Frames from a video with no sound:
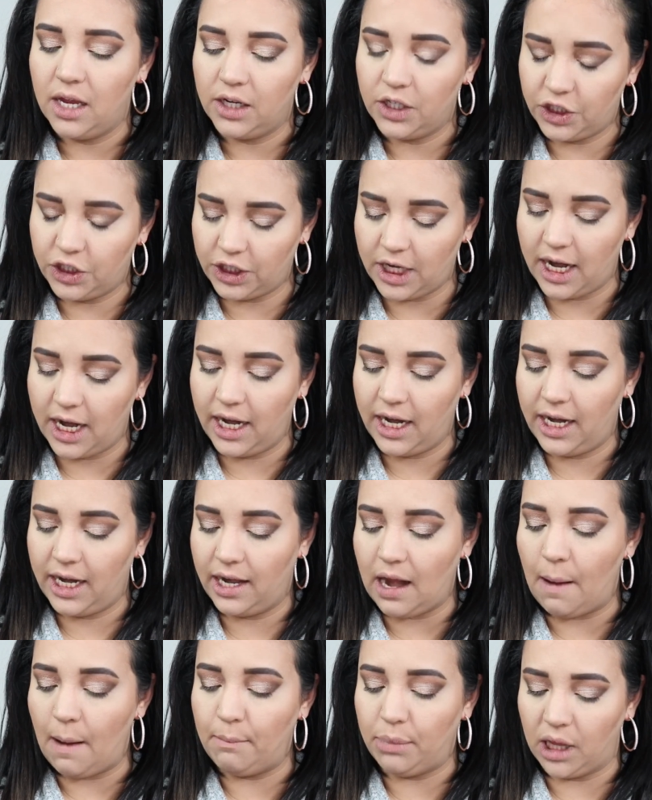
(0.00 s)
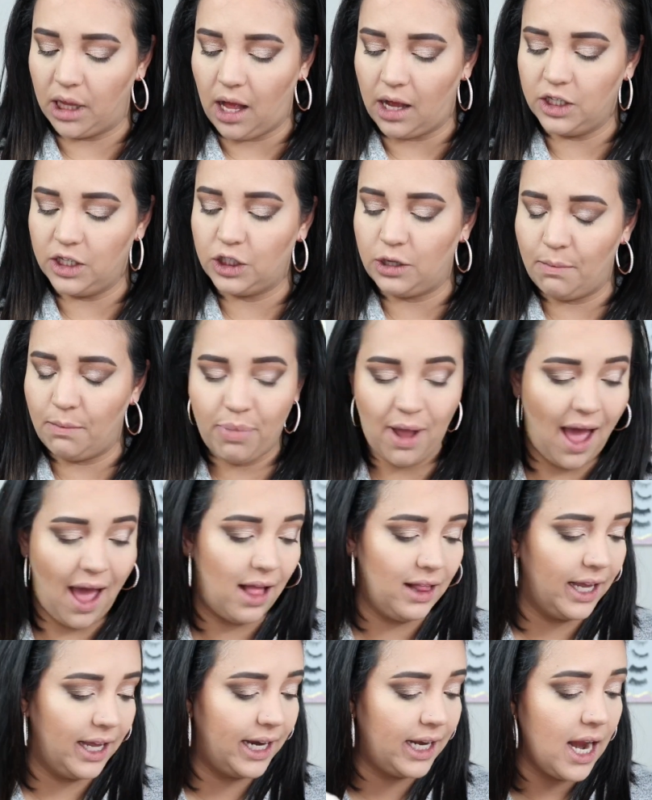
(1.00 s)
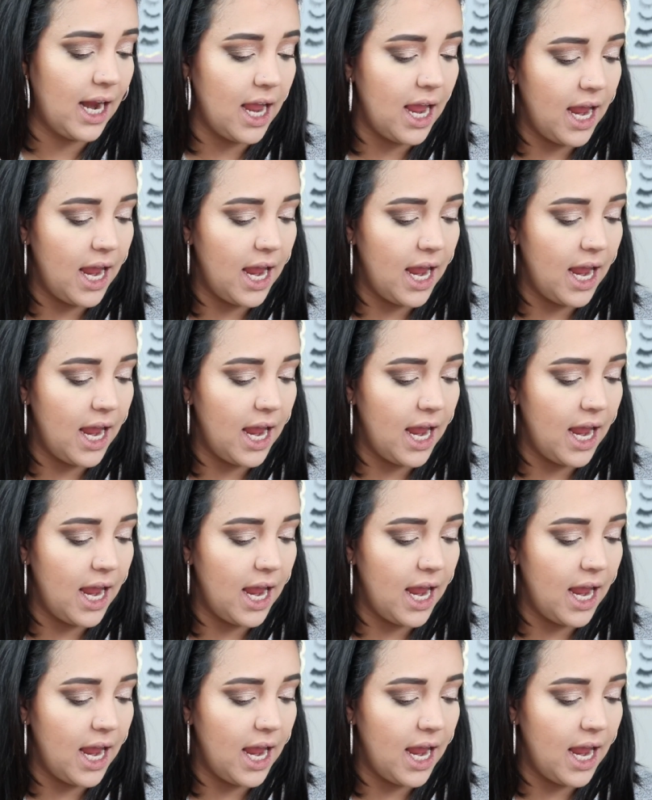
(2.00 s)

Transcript: Shade Blush Palette,